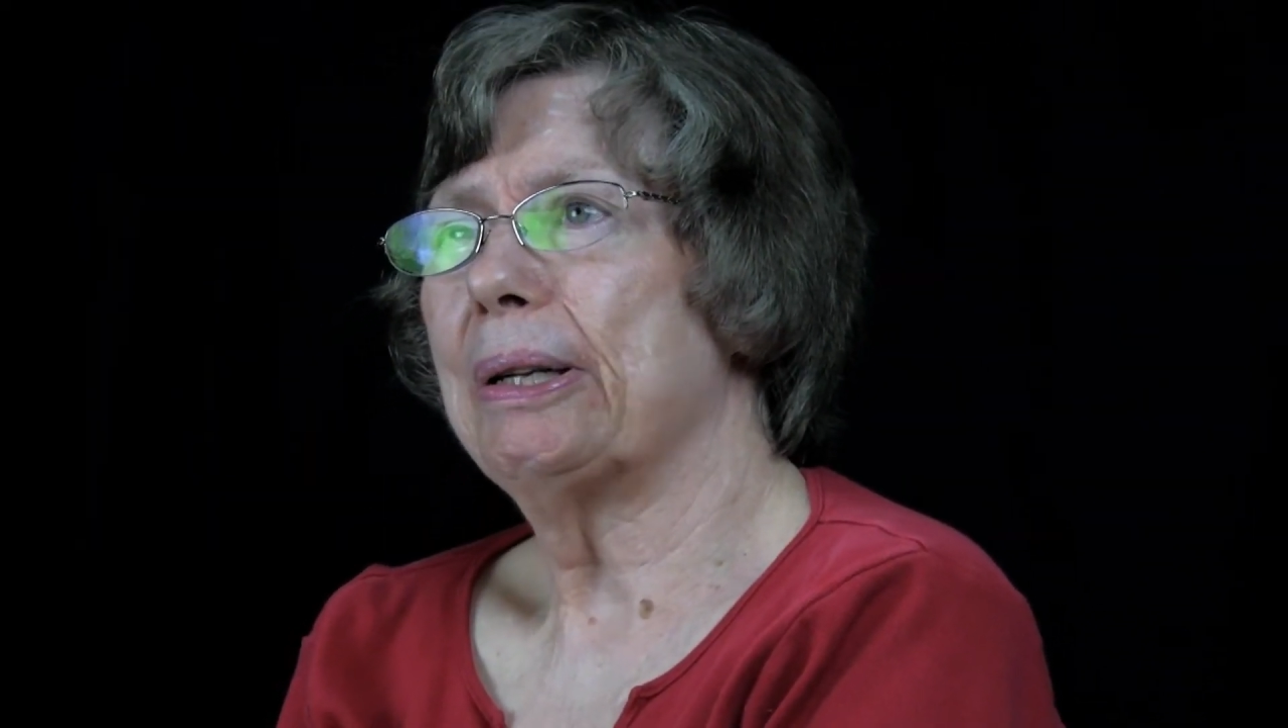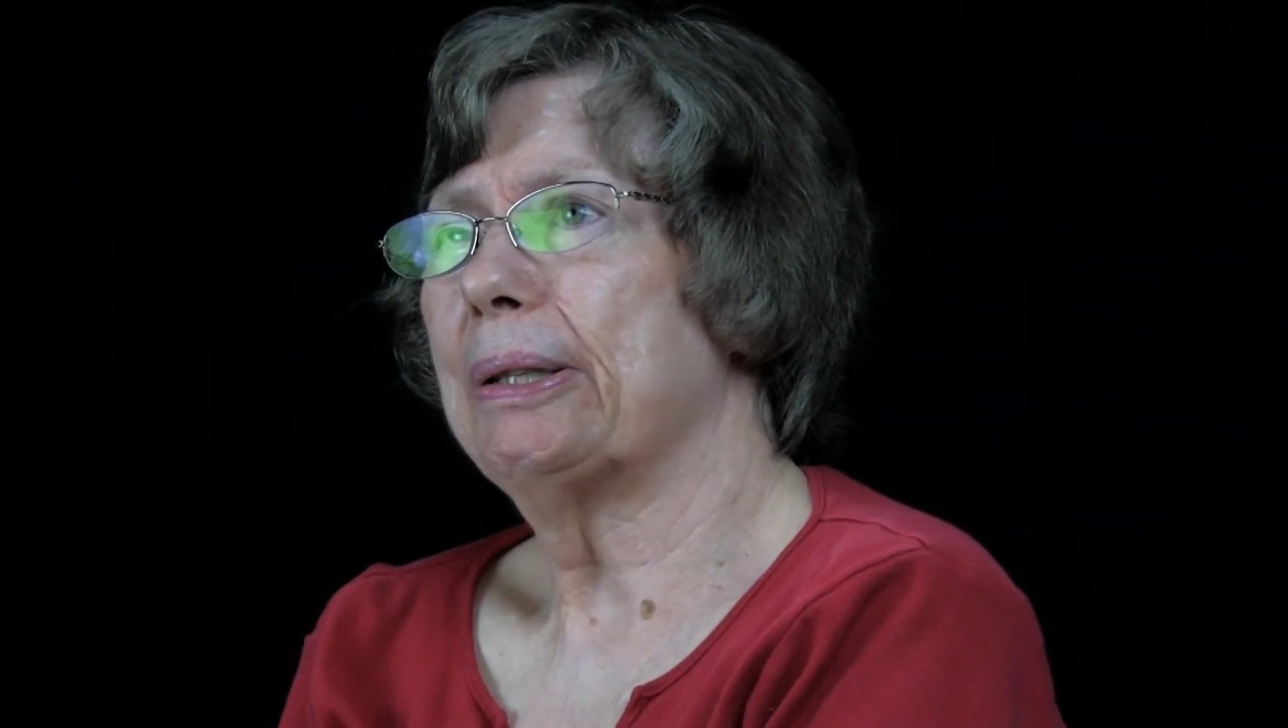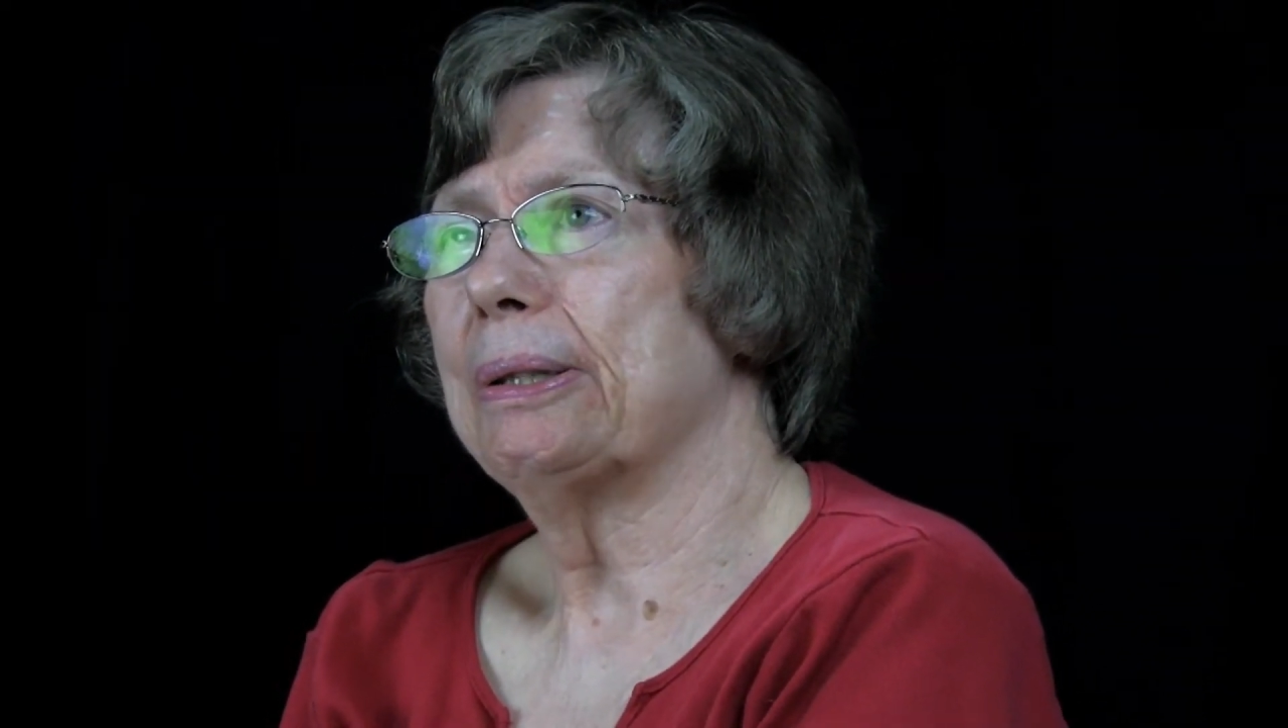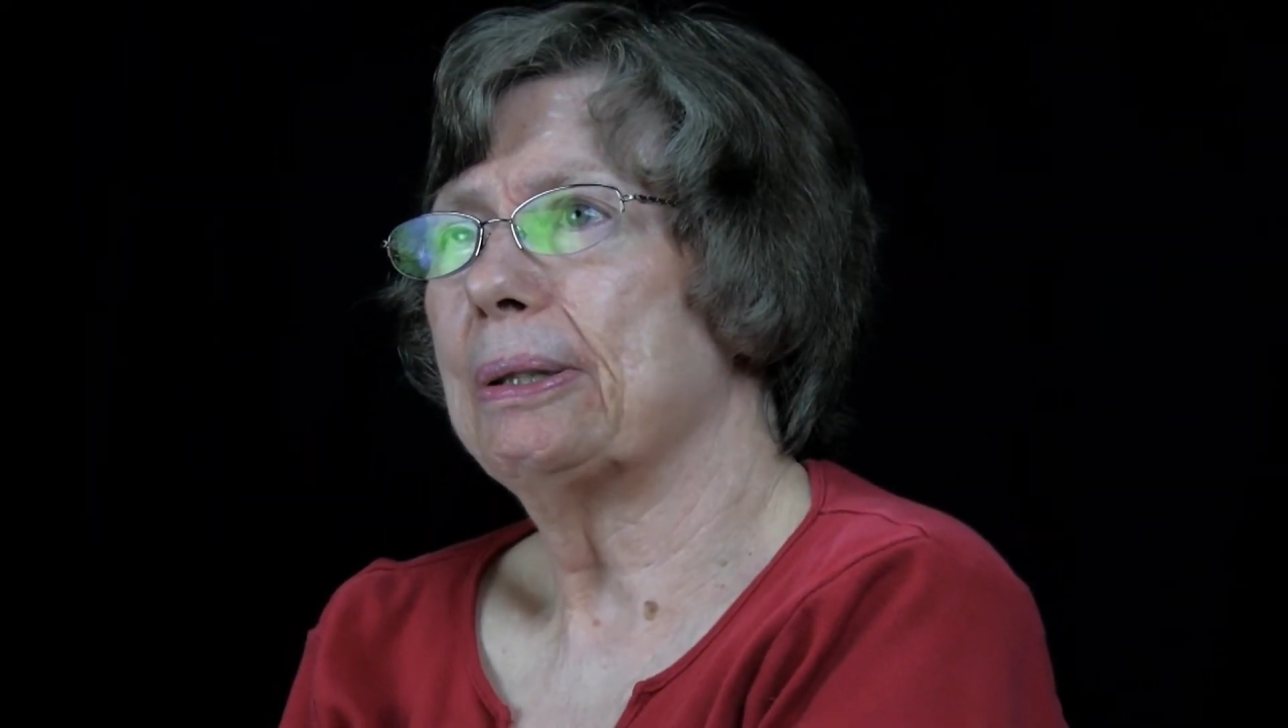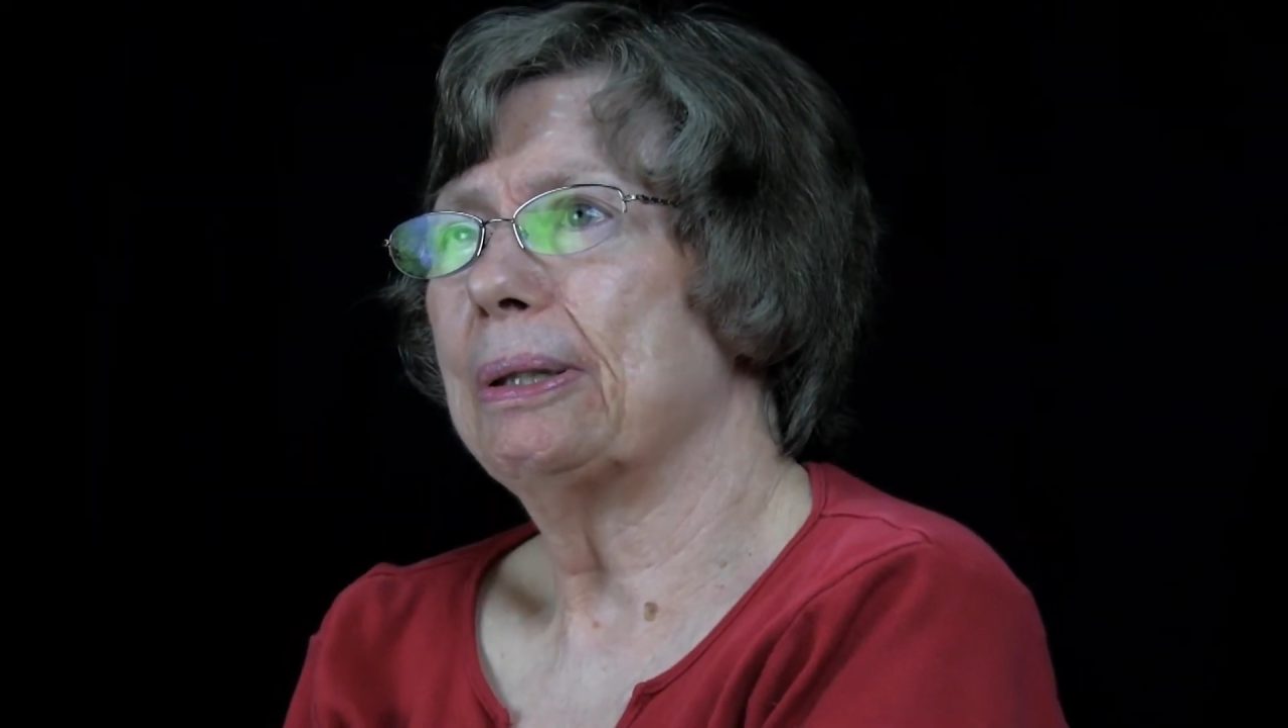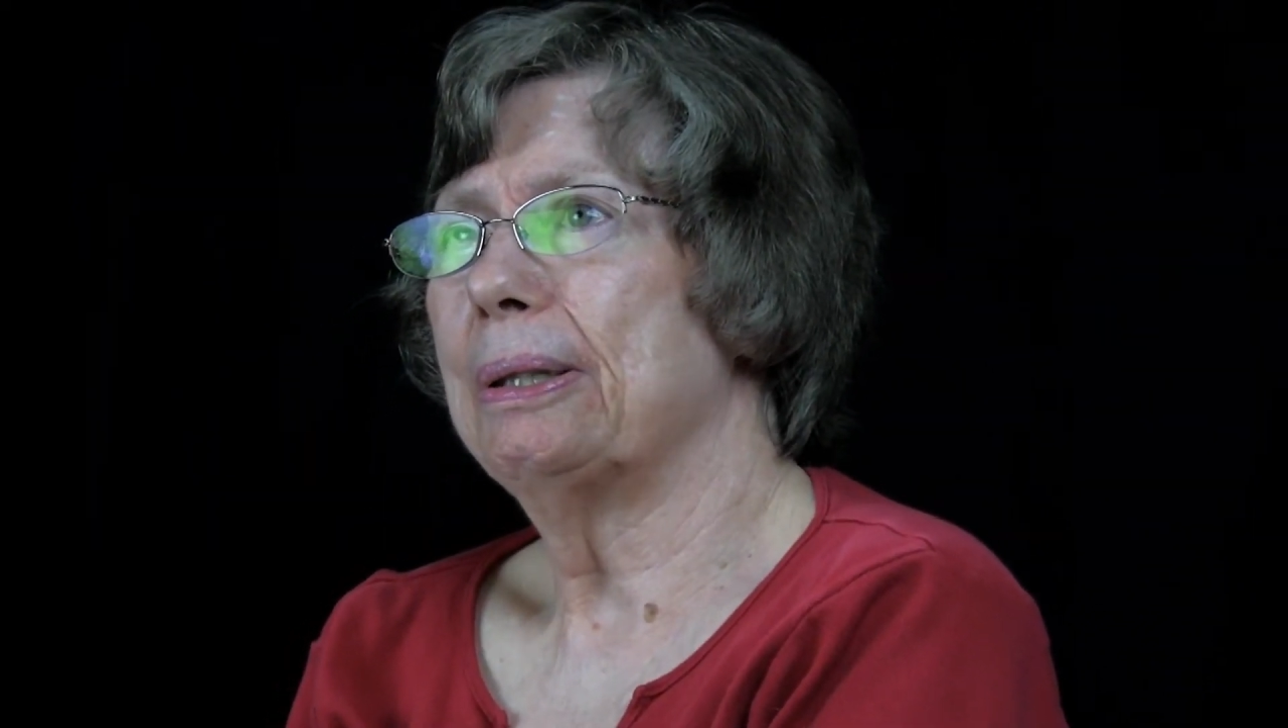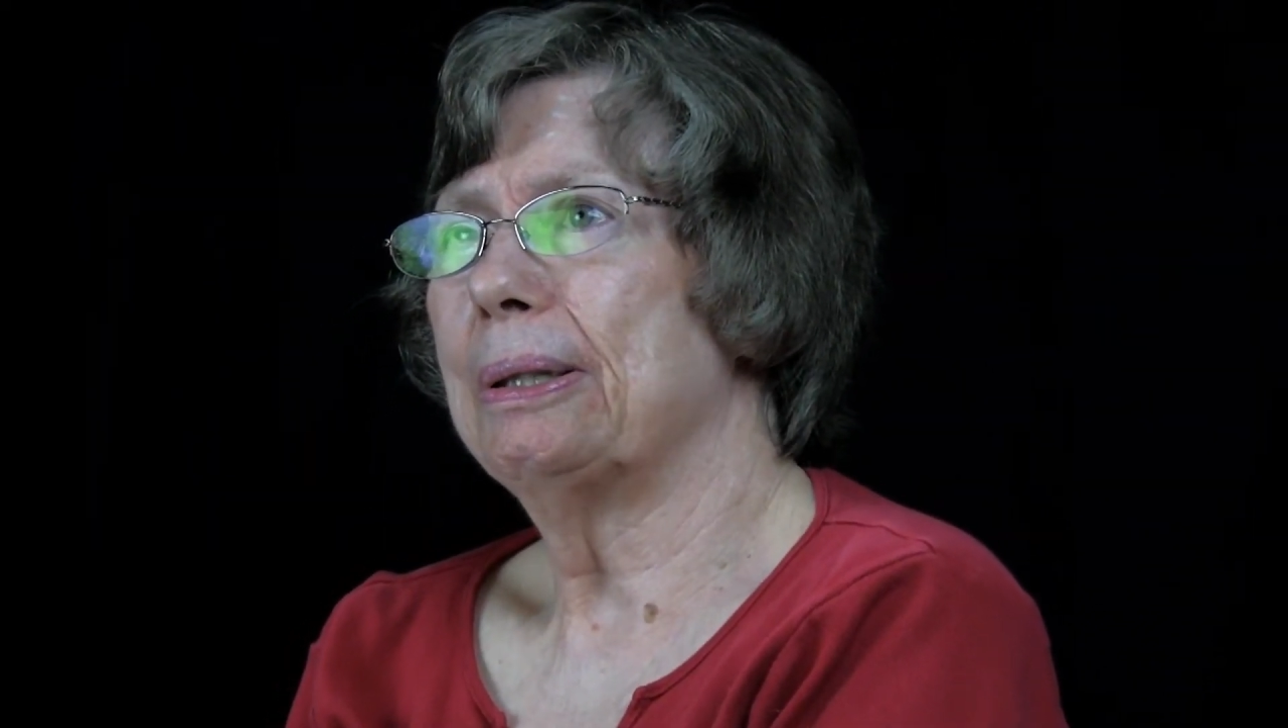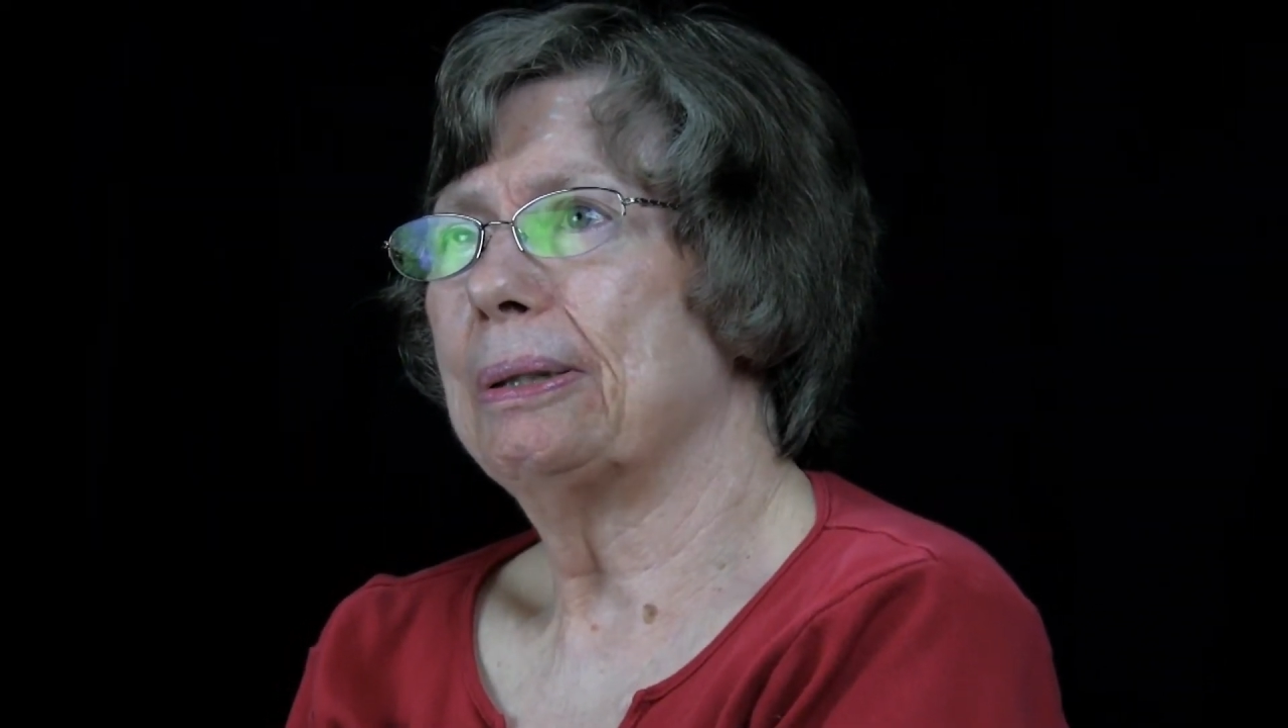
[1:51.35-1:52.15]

and